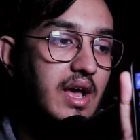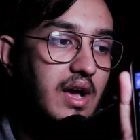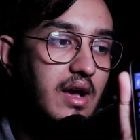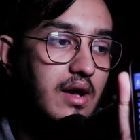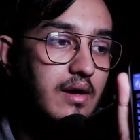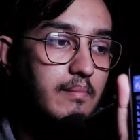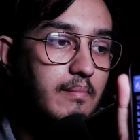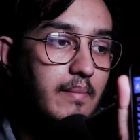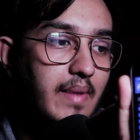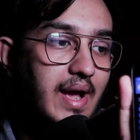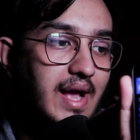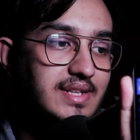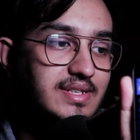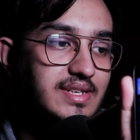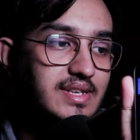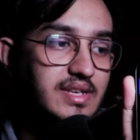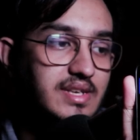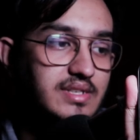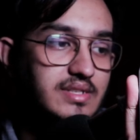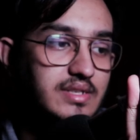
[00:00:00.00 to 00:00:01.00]

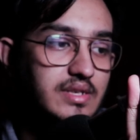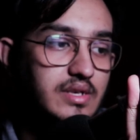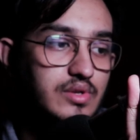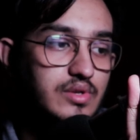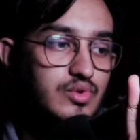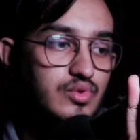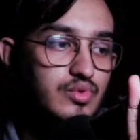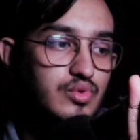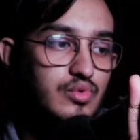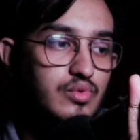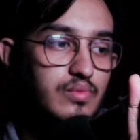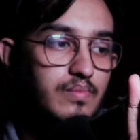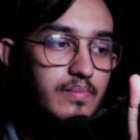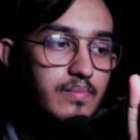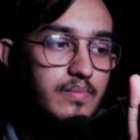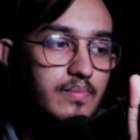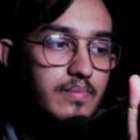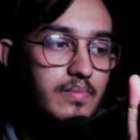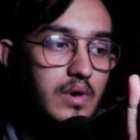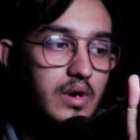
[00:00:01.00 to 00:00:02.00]
Magisk to
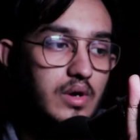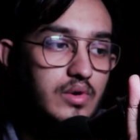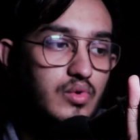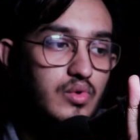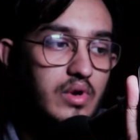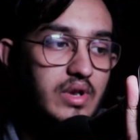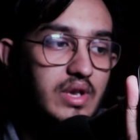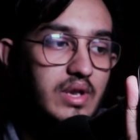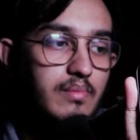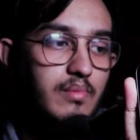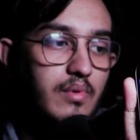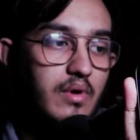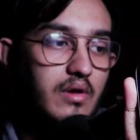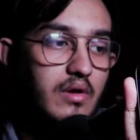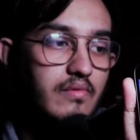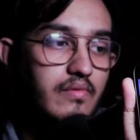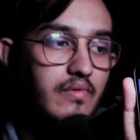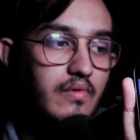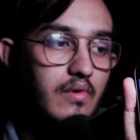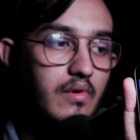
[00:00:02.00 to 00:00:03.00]

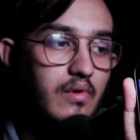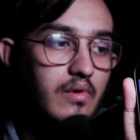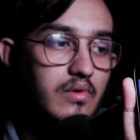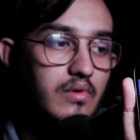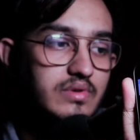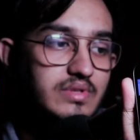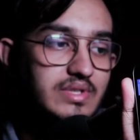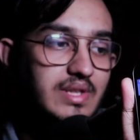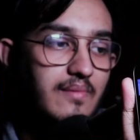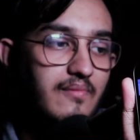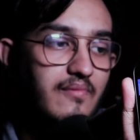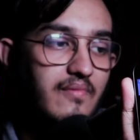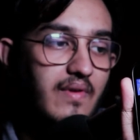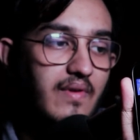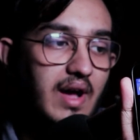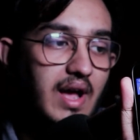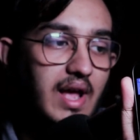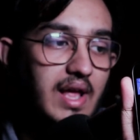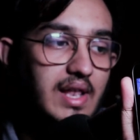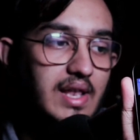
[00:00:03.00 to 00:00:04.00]
20.4 zip
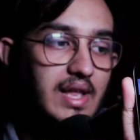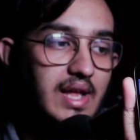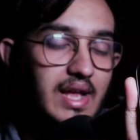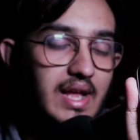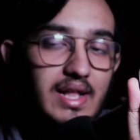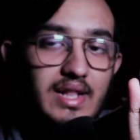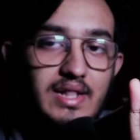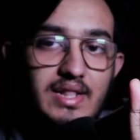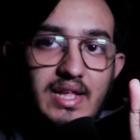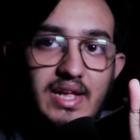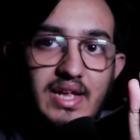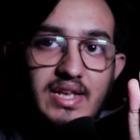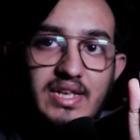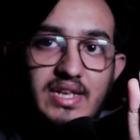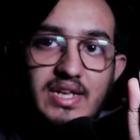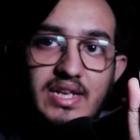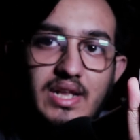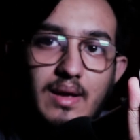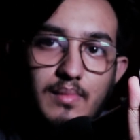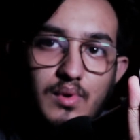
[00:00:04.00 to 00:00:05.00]
file in the
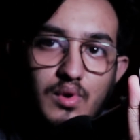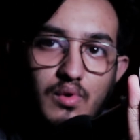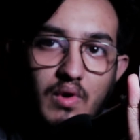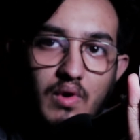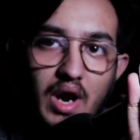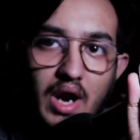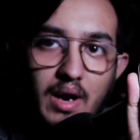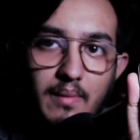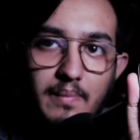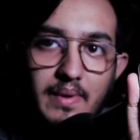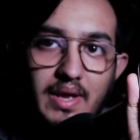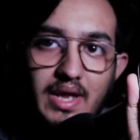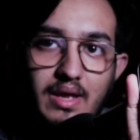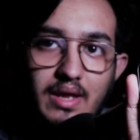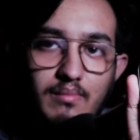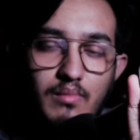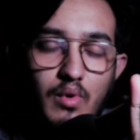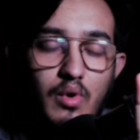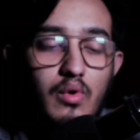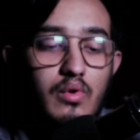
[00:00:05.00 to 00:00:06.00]

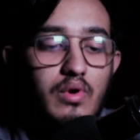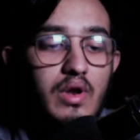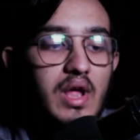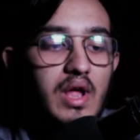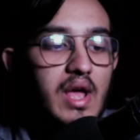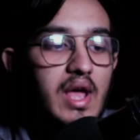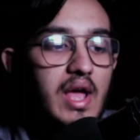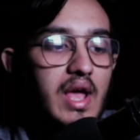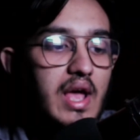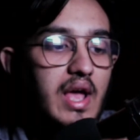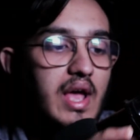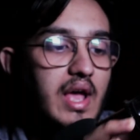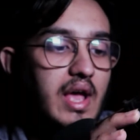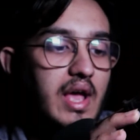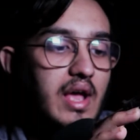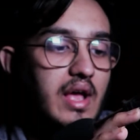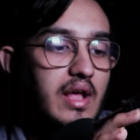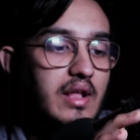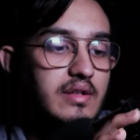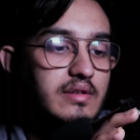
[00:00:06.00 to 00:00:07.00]
TWRP mode,
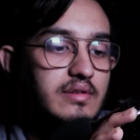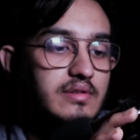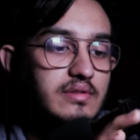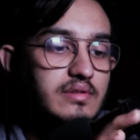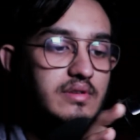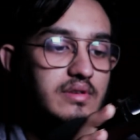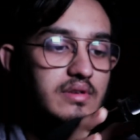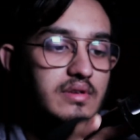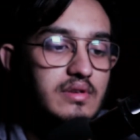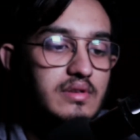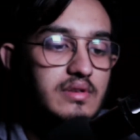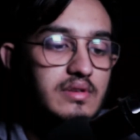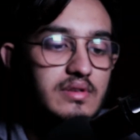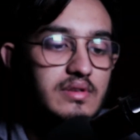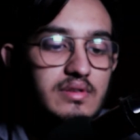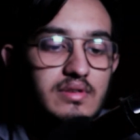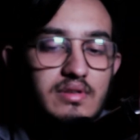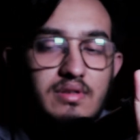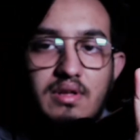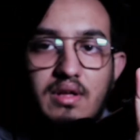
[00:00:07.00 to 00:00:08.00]
and
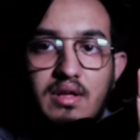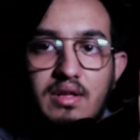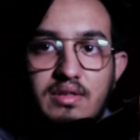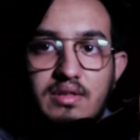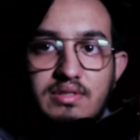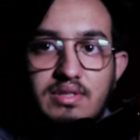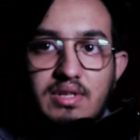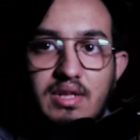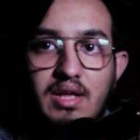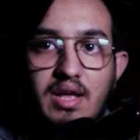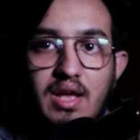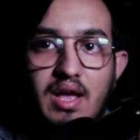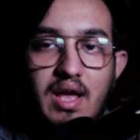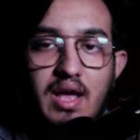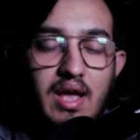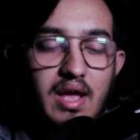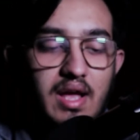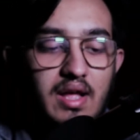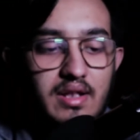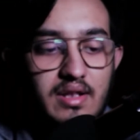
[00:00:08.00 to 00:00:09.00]
see,
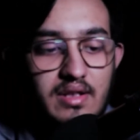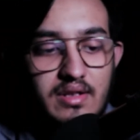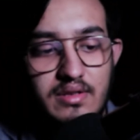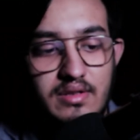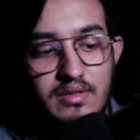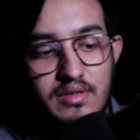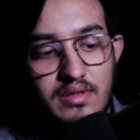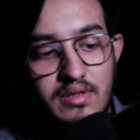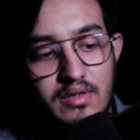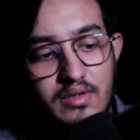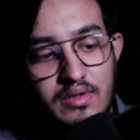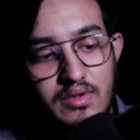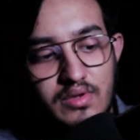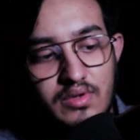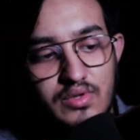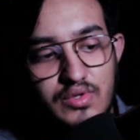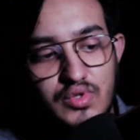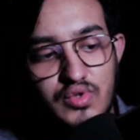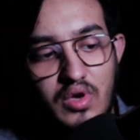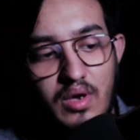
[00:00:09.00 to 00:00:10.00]
and
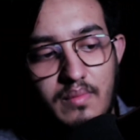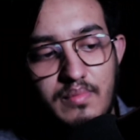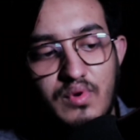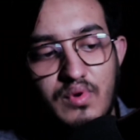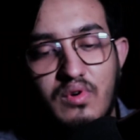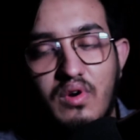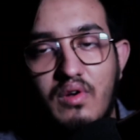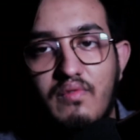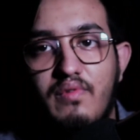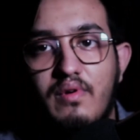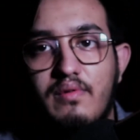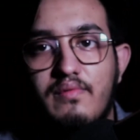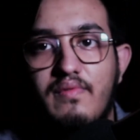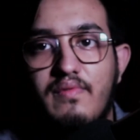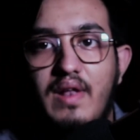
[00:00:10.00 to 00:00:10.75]
swipe to confirm